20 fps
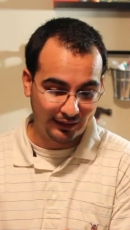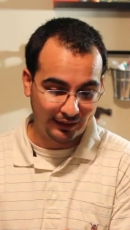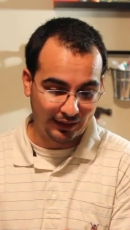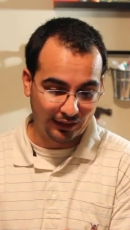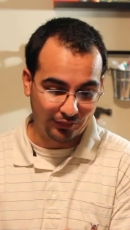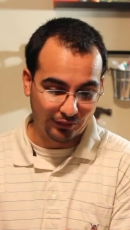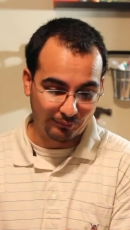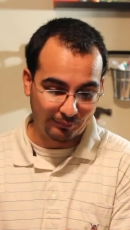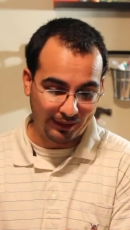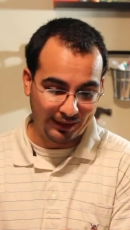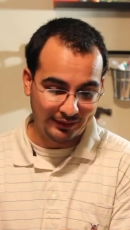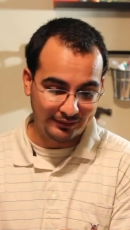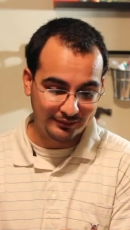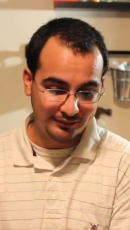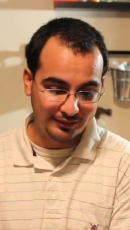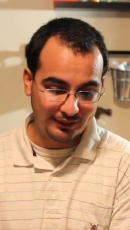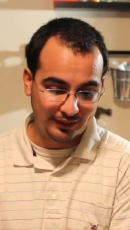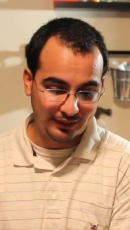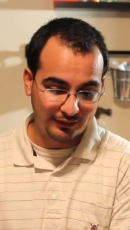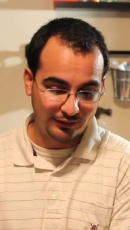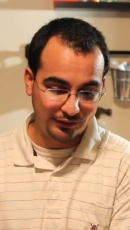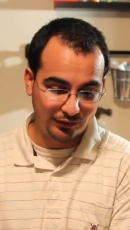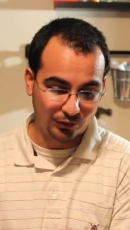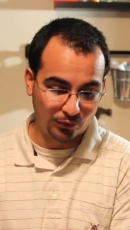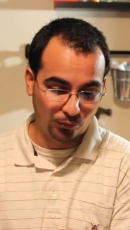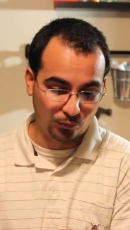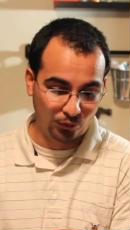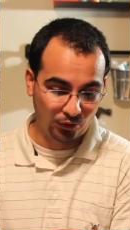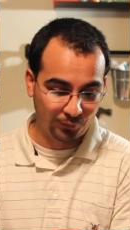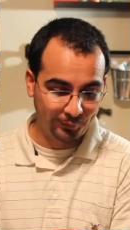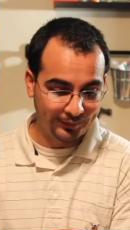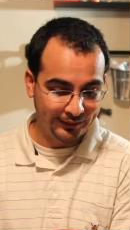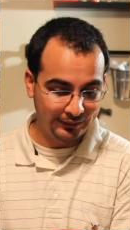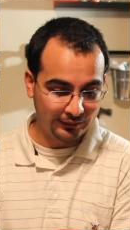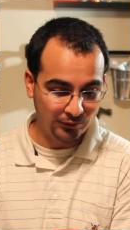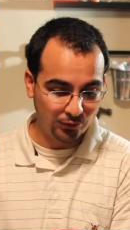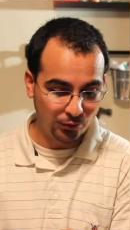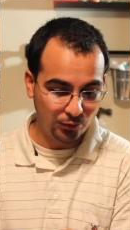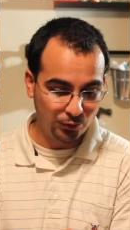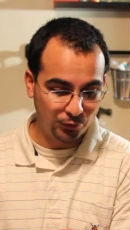And the man said, The
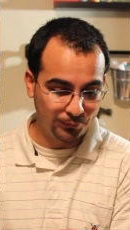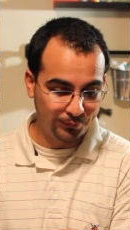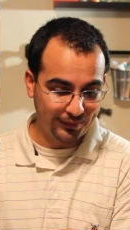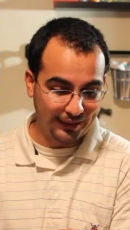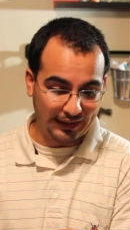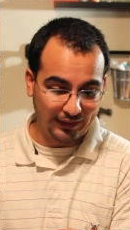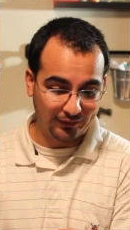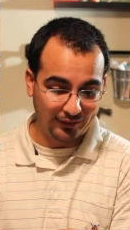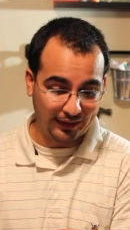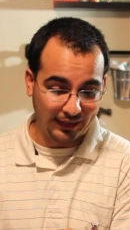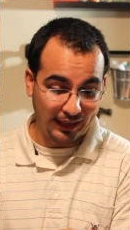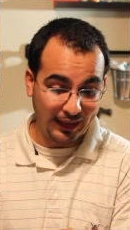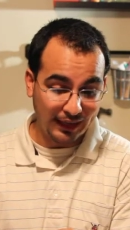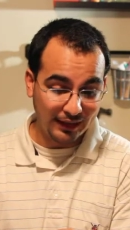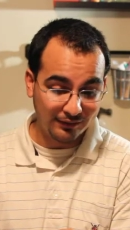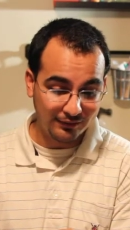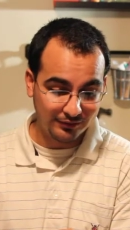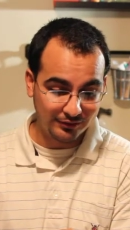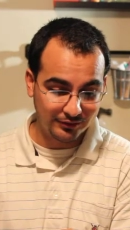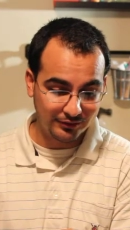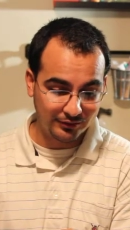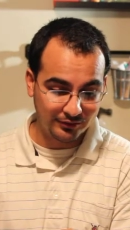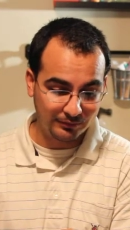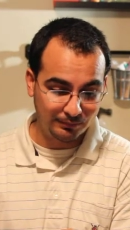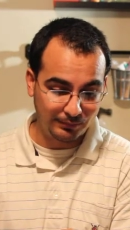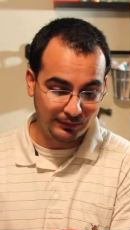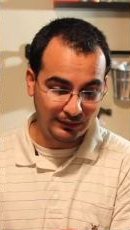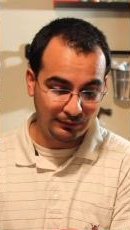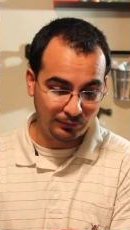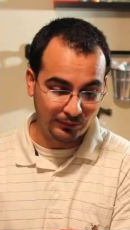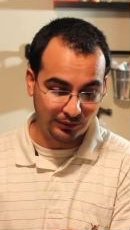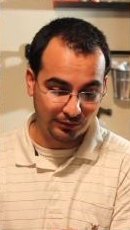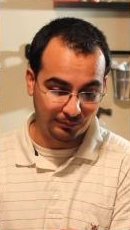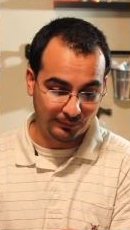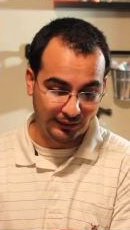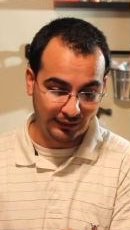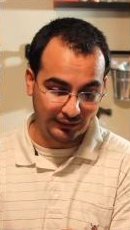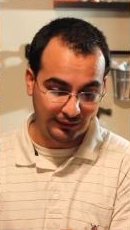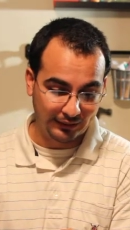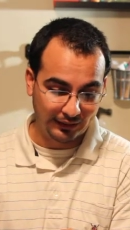woman whom thou gavest to be with
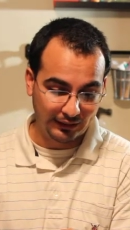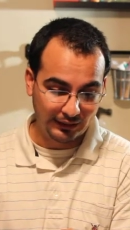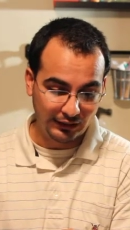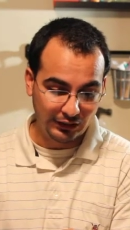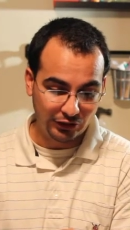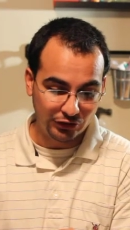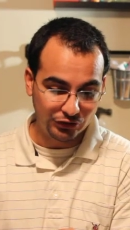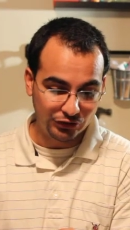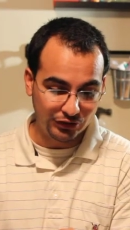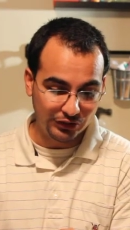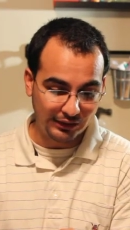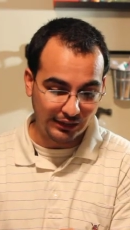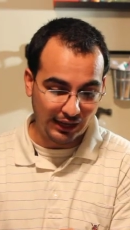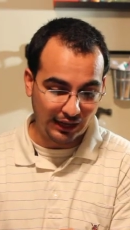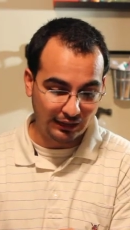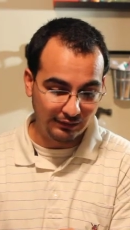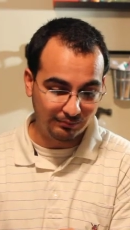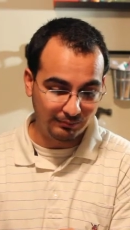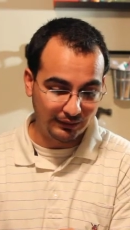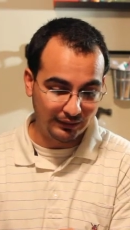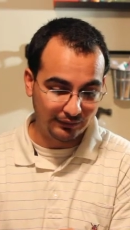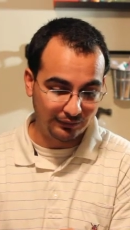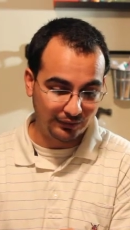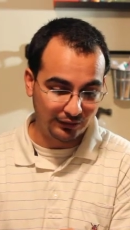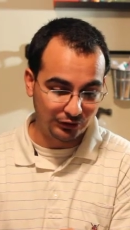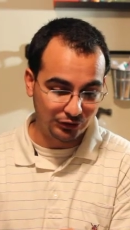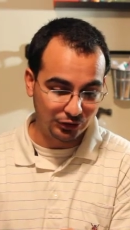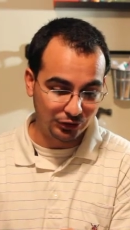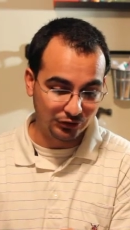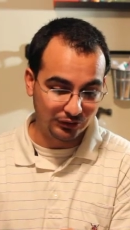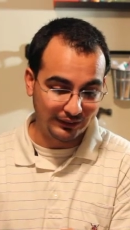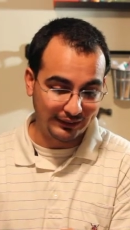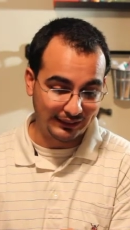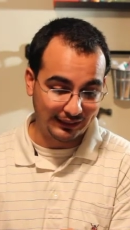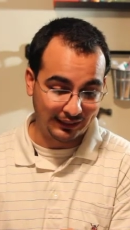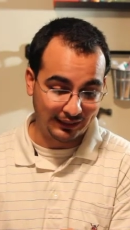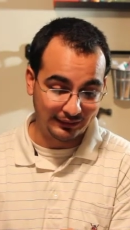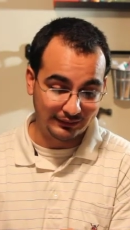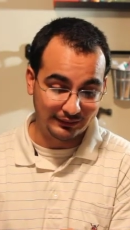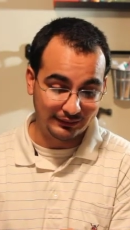me, she gave me of the tree,
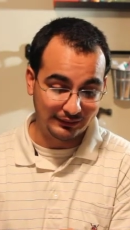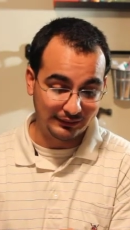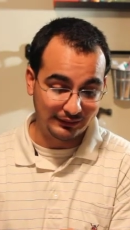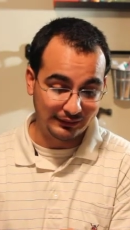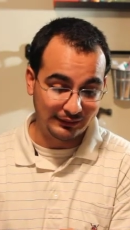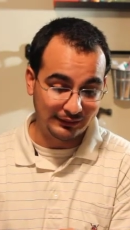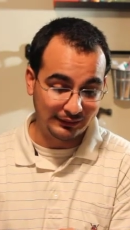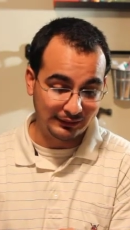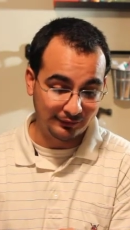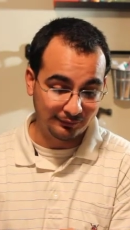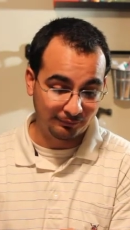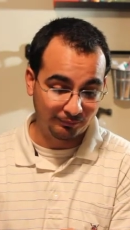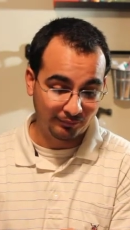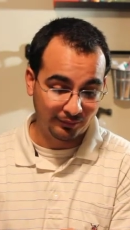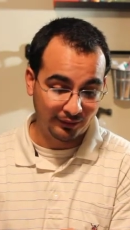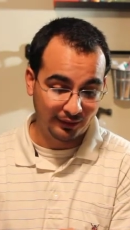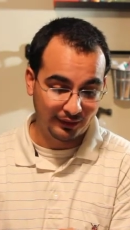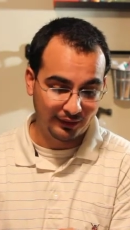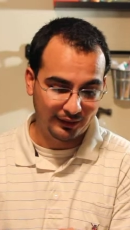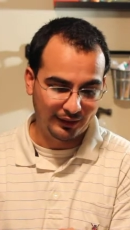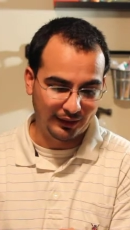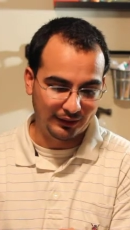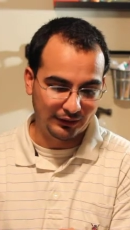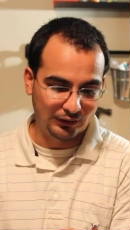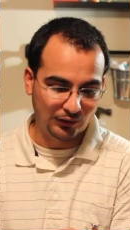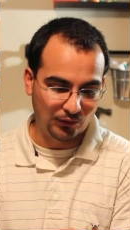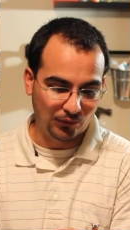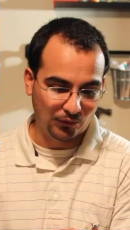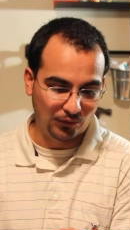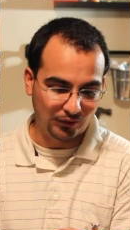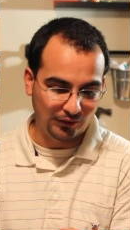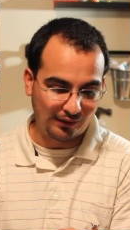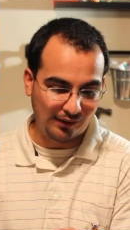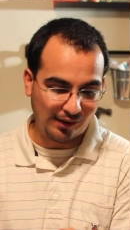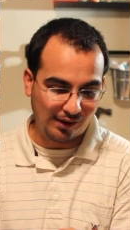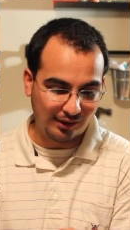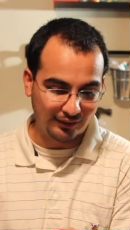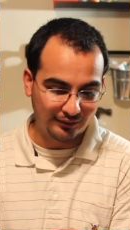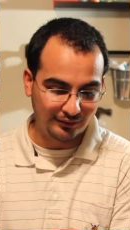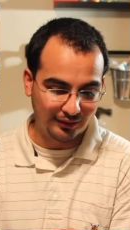and I did eat. And the Lord
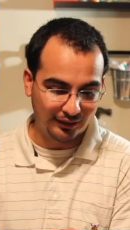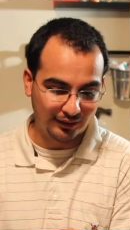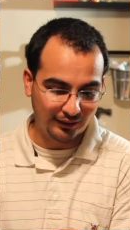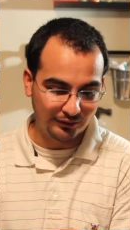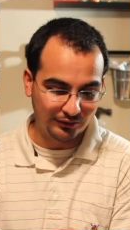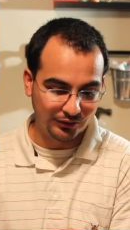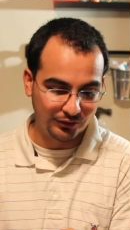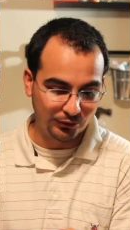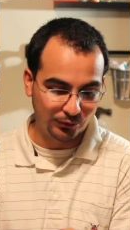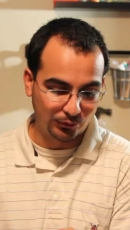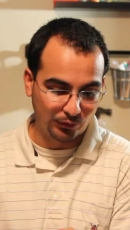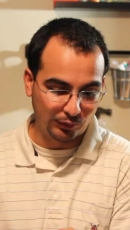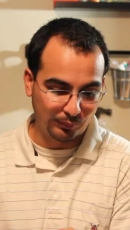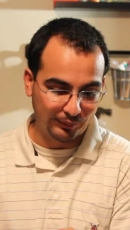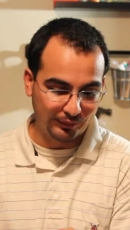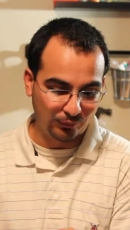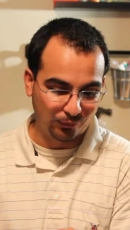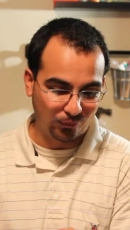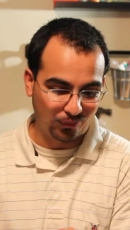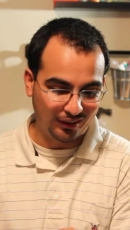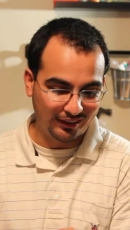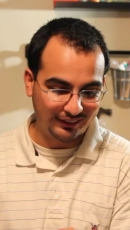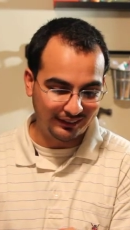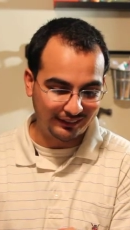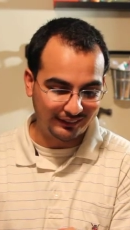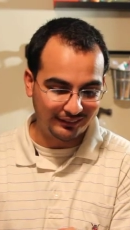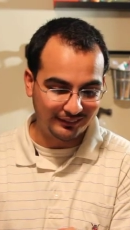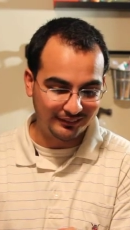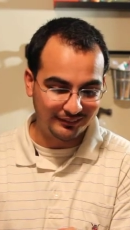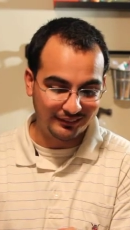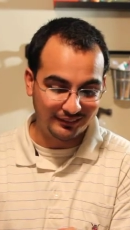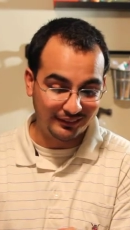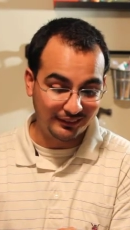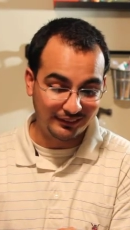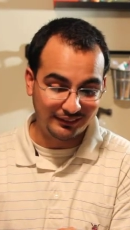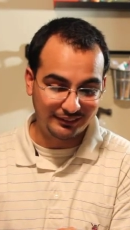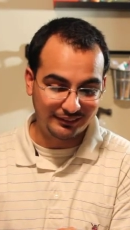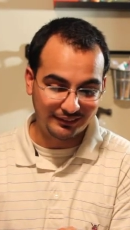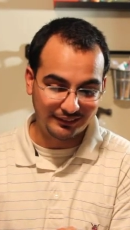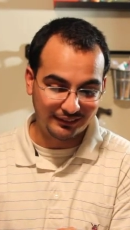God said unto the woman, What is
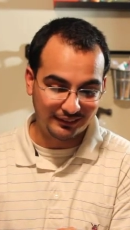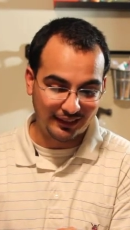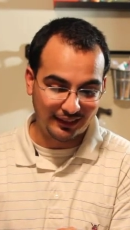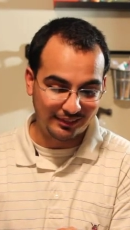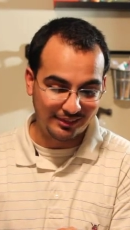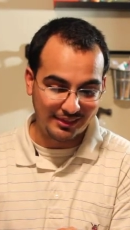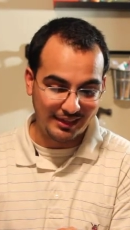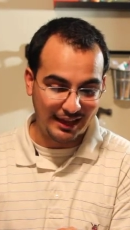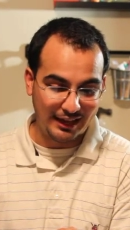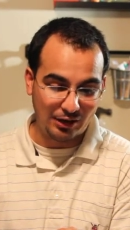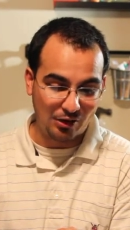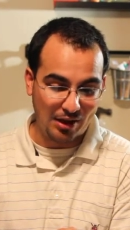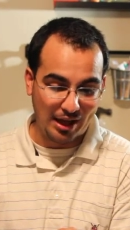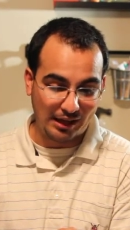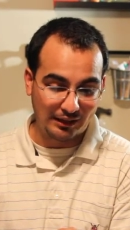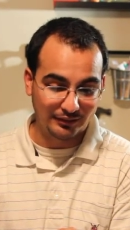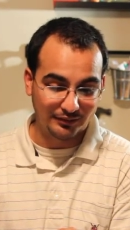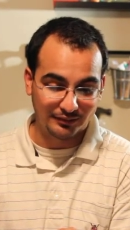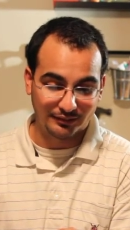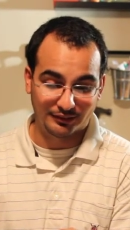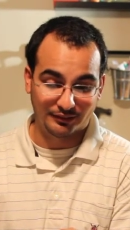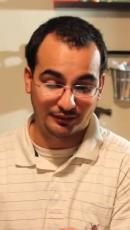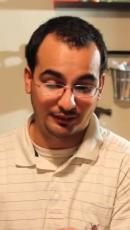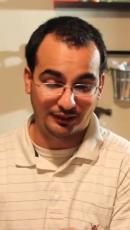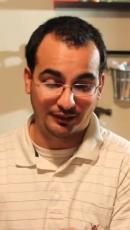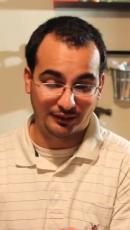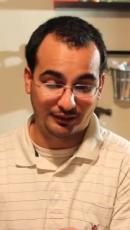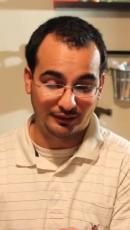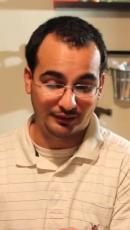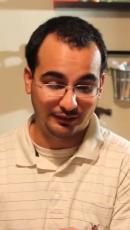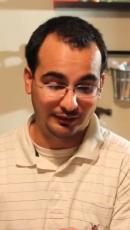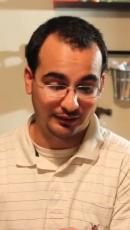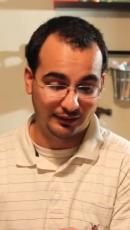this that thou hast done?